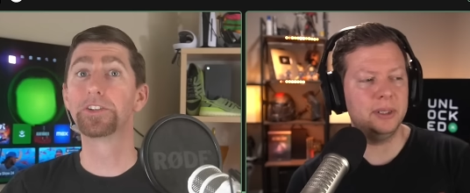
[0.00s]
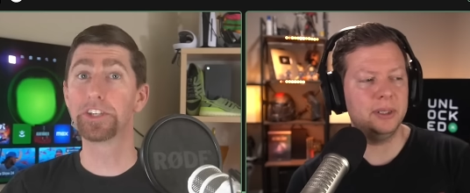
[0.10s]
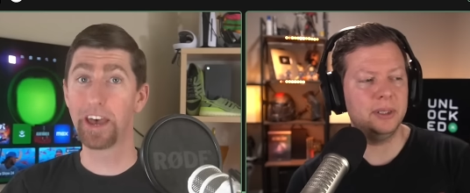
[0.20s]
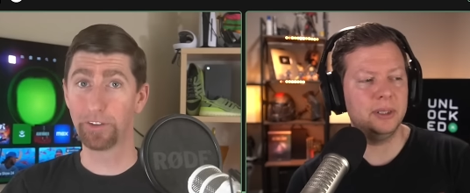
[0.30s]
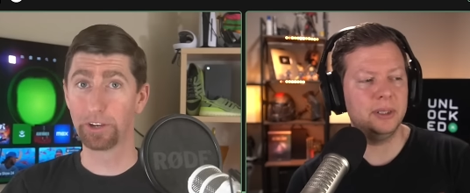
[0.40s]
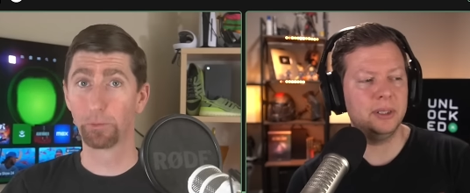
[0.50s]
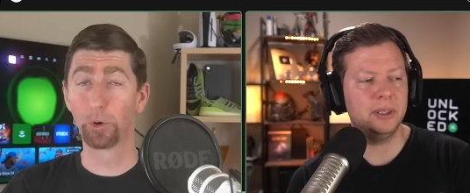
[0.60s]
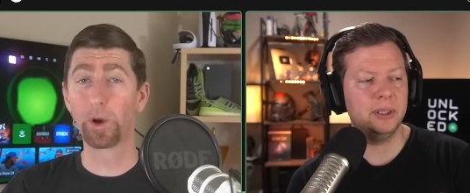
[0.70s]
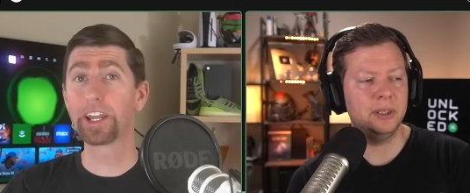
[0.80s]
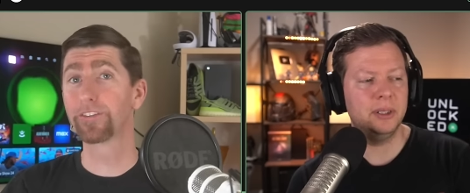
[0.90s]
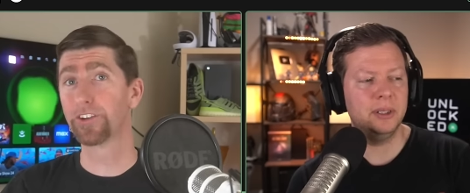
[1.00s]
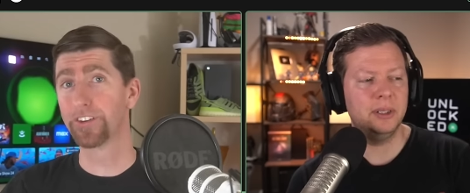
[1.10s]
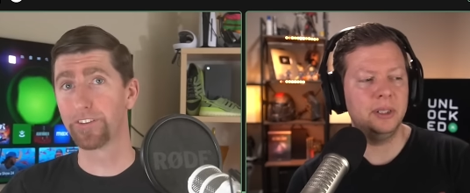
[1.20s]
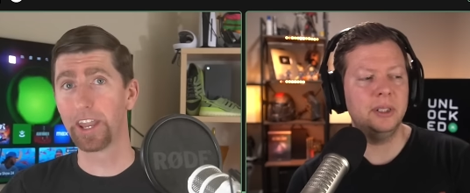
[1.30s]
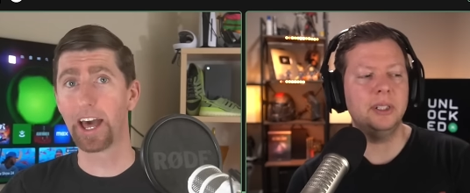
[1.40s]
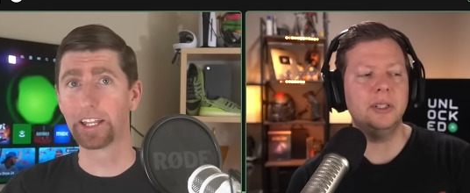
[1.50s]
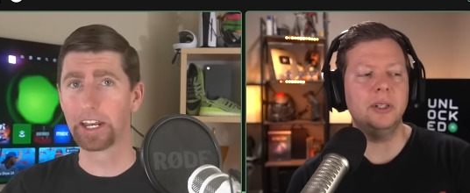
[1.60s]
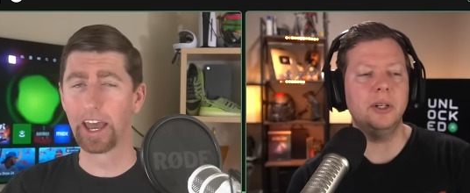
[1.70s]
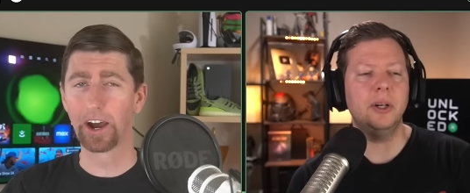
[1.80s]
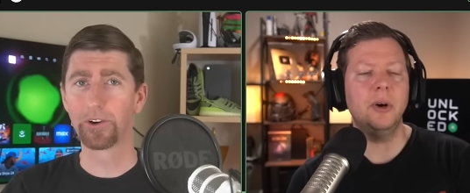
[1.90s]
Speaker 1: Seven. We're waiting for the
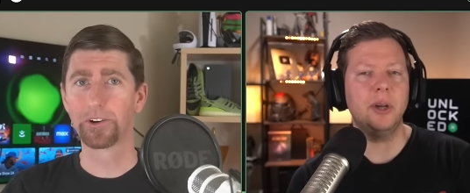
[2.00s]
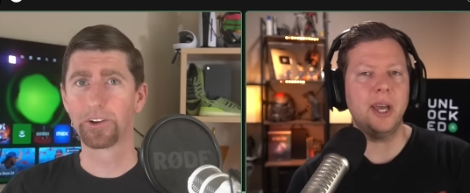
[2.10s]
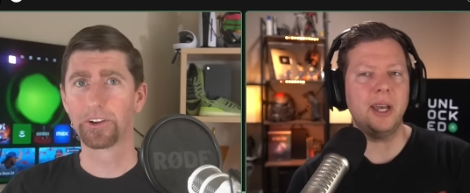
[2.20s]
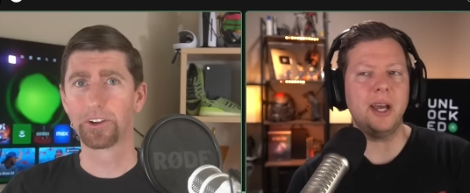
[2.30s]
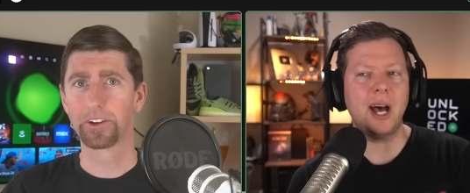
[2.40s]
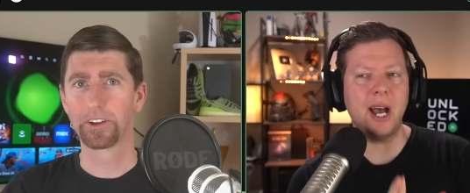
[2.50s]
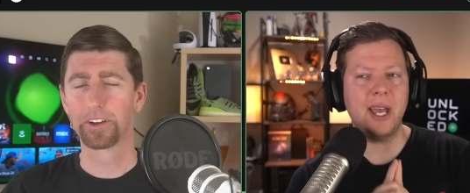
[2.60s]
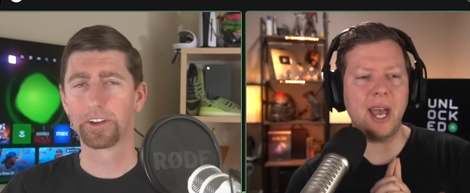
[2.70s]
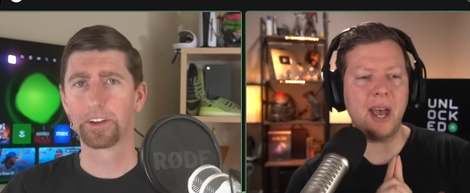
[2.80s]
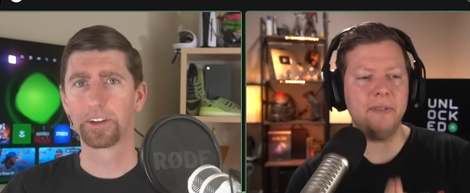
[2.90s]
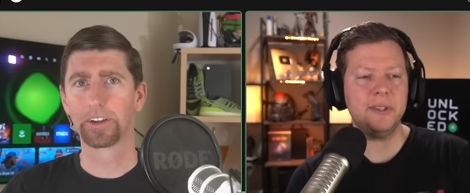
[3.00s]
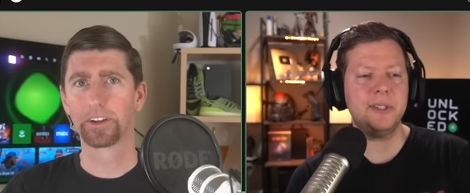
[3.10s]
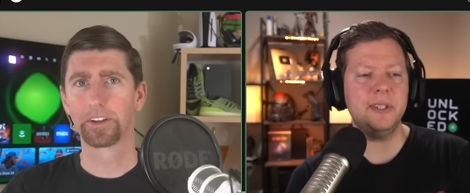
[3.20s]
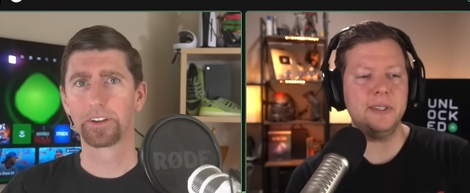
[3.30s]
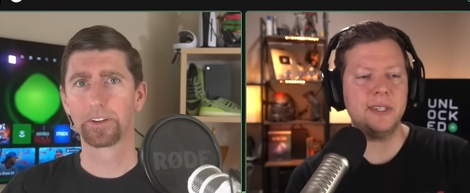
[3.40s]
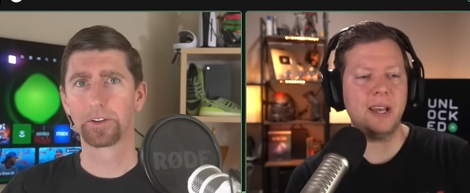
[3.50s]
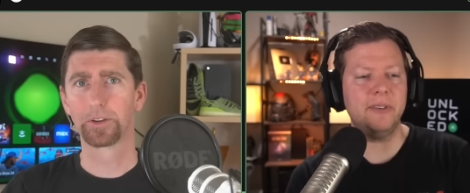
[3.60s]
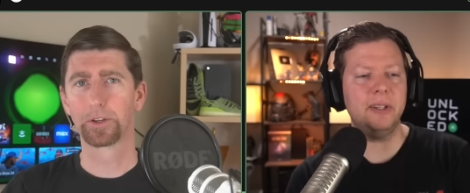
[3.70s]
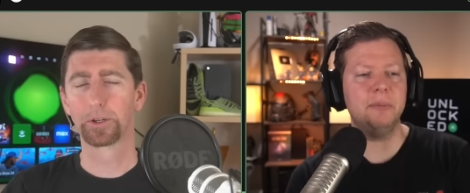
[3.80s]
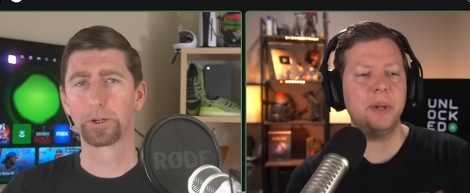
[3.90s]
finale now.
Speaker 2: Okay, I haven't seen
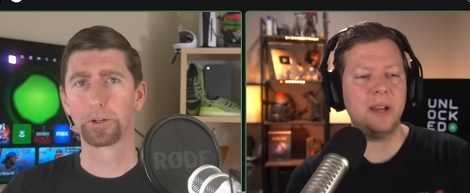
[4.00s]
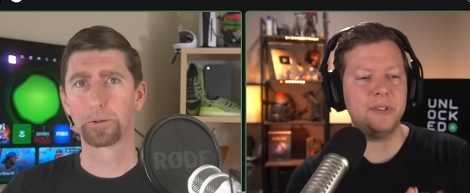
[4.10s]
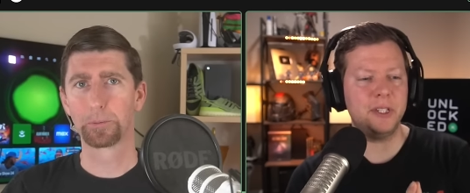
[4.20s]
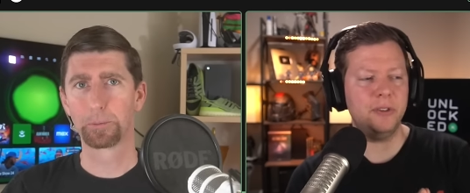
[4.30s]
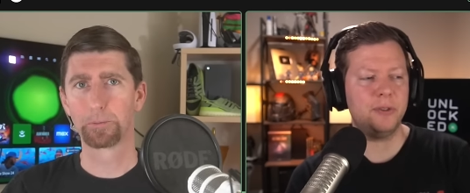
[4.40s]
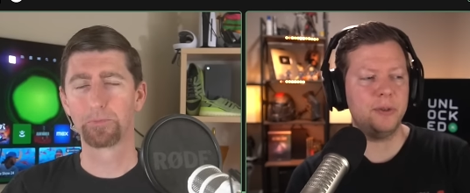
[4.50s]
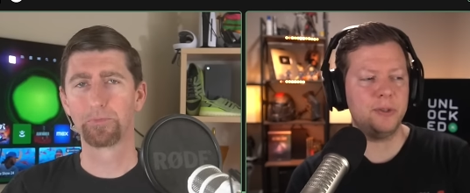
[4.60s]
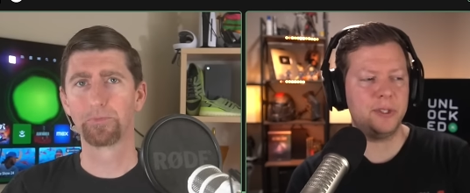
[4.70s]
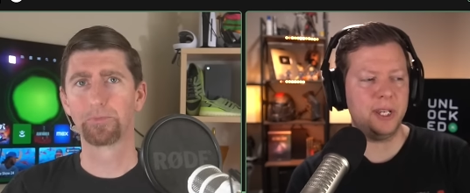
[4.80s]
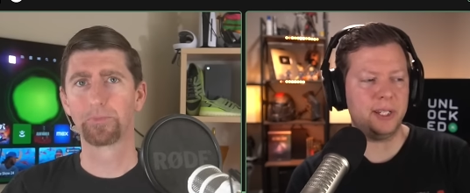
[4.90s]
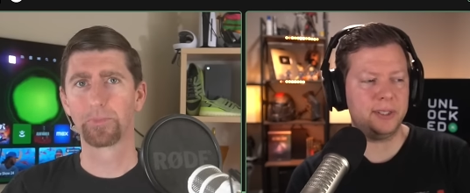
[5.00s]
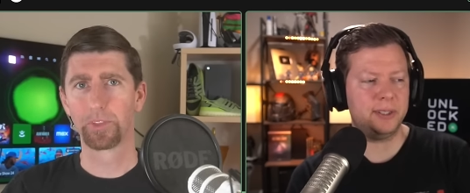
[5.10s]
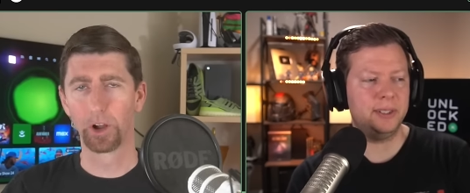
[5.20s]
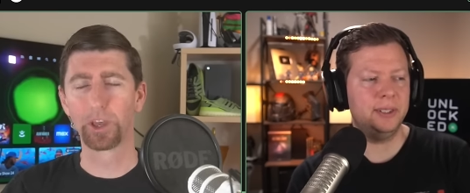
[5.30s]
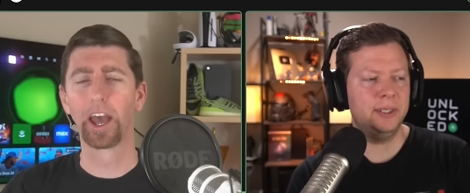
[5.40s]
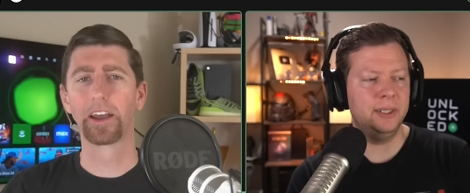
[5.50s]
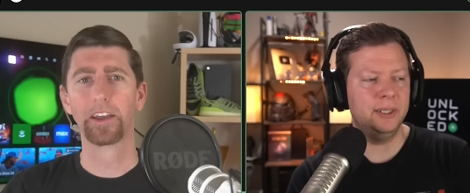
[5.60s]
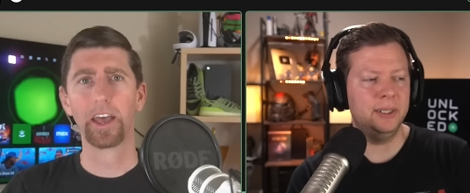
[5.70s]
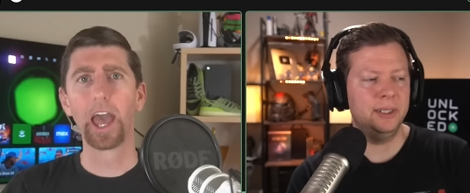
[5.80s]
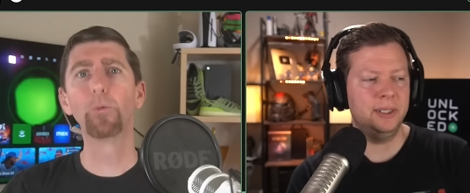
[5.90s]
seven, but I've seen through six.
Speaker 1: Okay,
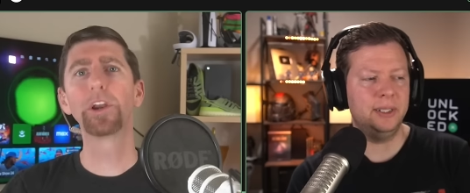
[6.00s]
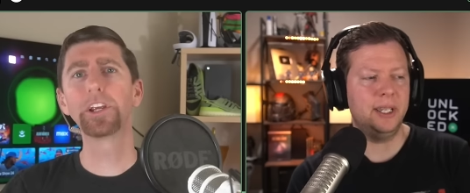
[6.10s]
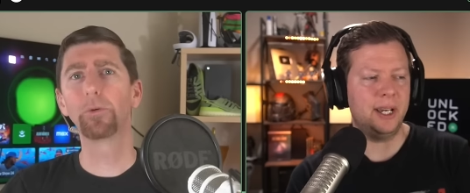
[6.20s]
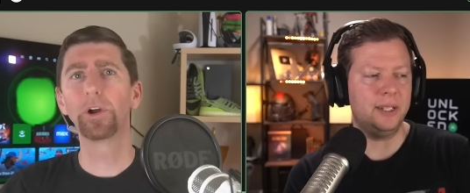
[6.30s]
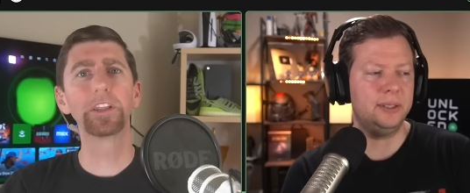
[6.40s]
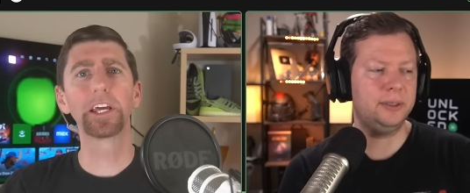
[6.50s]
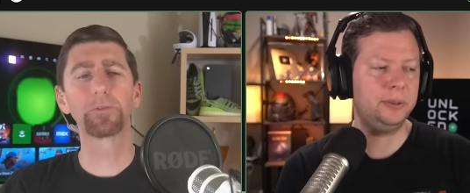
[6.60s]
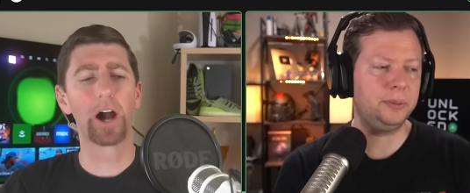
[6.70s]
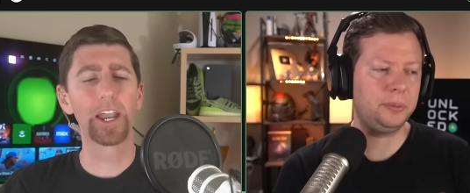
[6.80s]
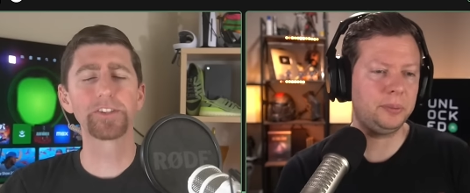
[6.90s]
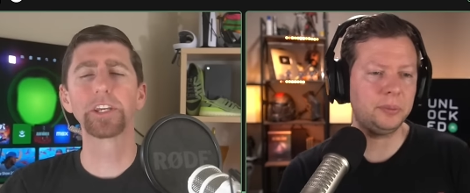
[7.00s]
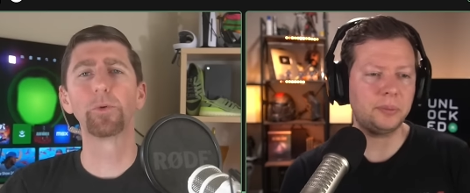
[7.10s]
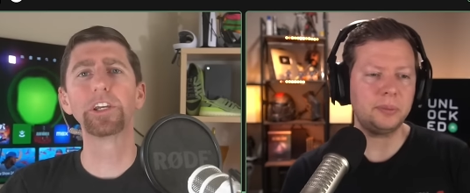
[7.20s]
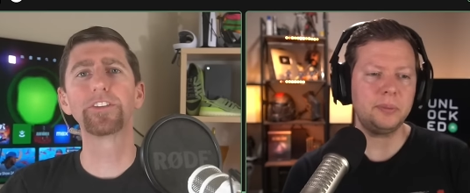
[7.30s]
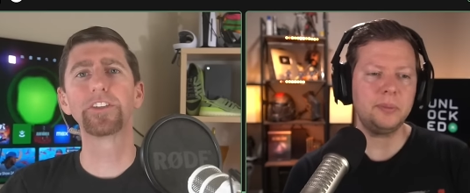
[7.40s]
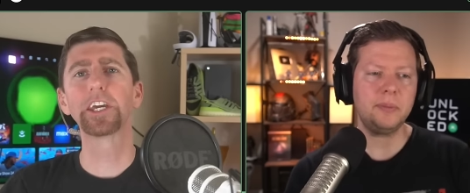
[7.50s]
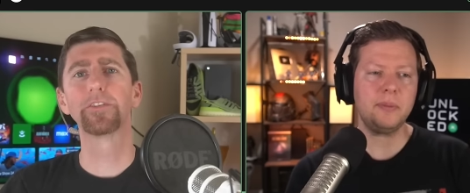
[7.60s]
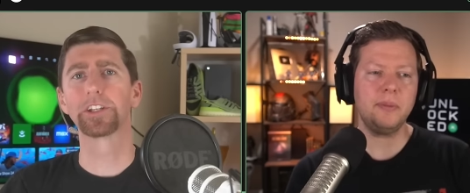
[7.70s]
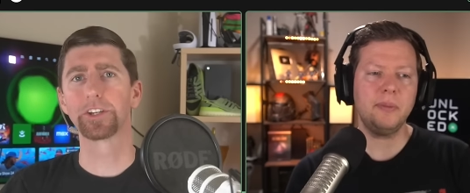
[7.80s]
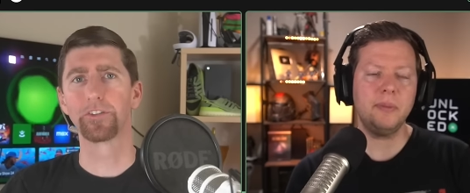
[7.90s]
and what do yeah. you what like honestly? What do you think of it